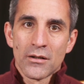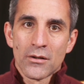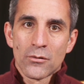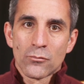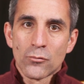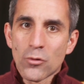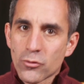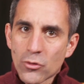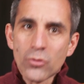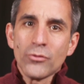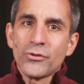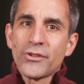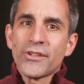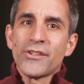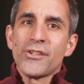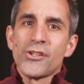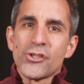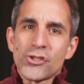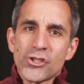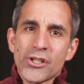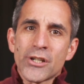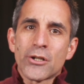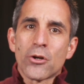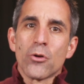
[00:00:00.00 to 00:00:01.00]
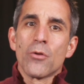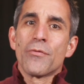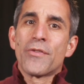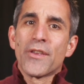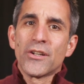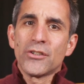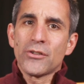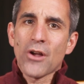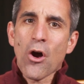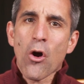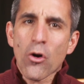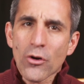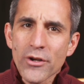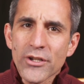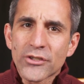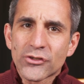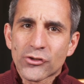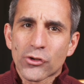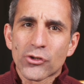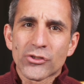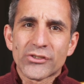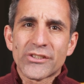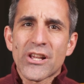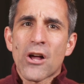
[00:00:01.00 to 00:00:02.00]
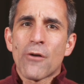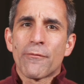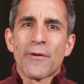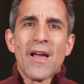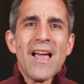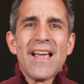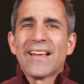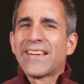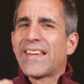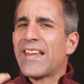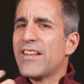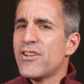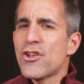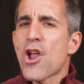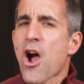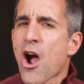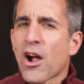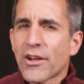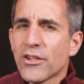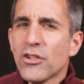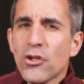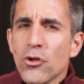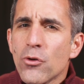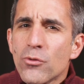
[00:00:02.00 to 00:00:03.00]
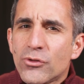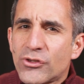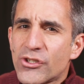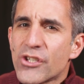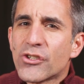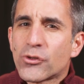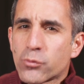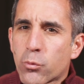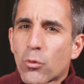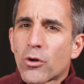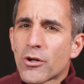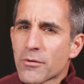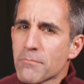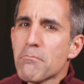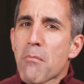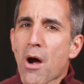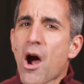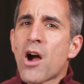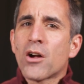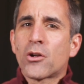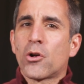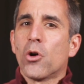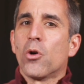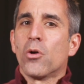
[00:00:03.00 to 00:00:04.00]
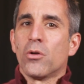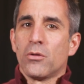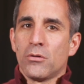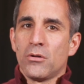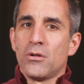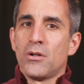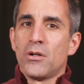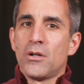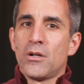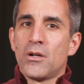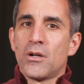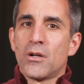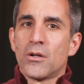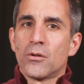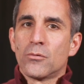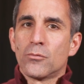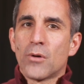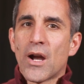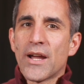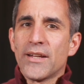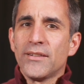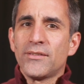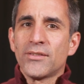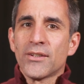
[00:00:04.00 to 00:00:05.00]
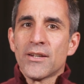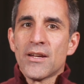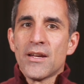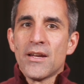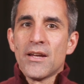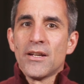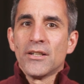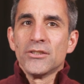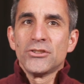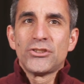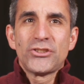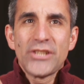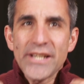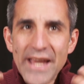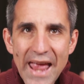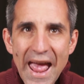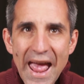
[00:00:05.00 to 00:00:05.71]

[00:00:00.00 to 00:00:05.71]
Rokudenashiko, the artist herself, cannot use this word manko, right? She